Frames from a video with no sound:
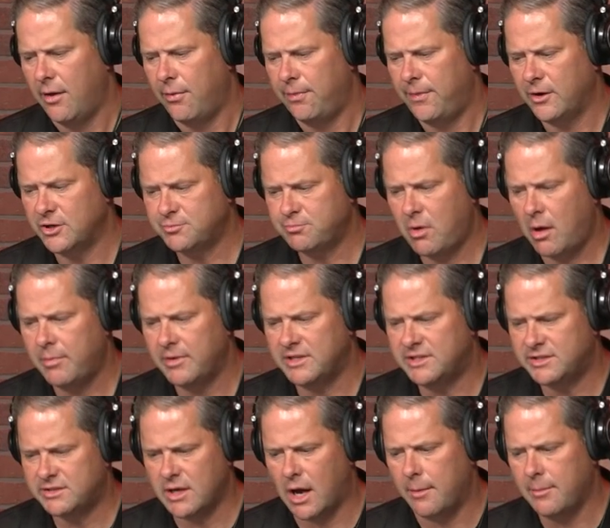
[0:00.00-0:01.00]
There's probably
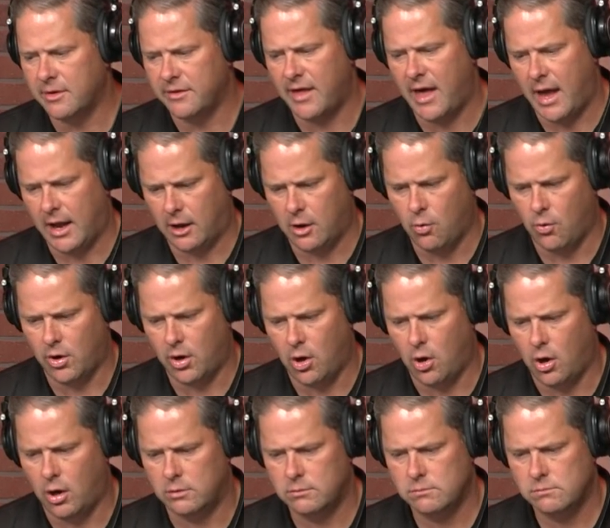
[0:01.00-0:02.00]
some of that going
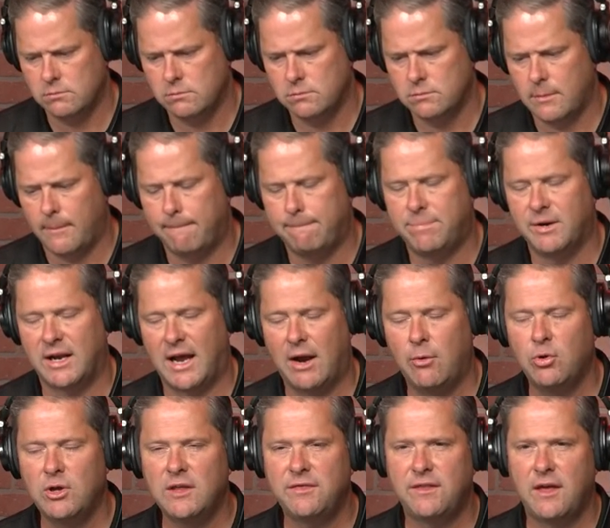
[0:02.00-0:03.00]
on, but I
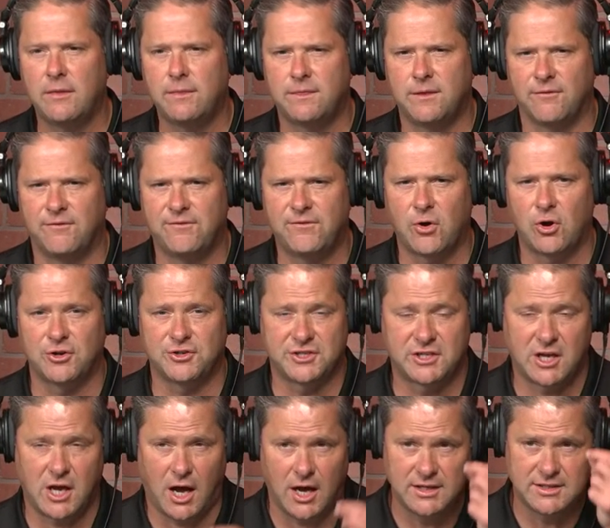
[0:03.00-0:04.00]
really think the
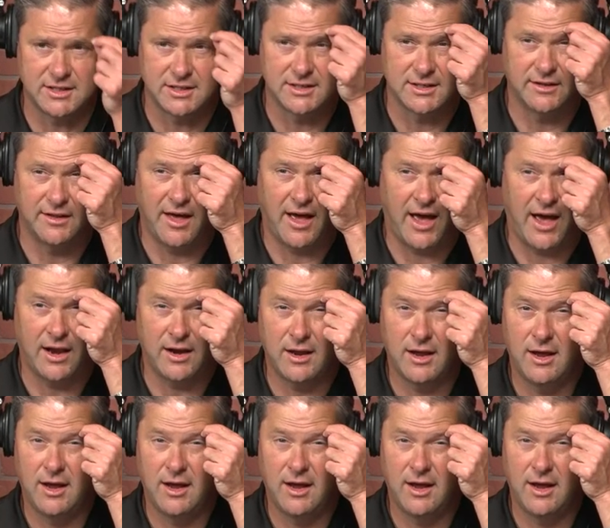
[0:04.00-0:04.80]
first cousin to that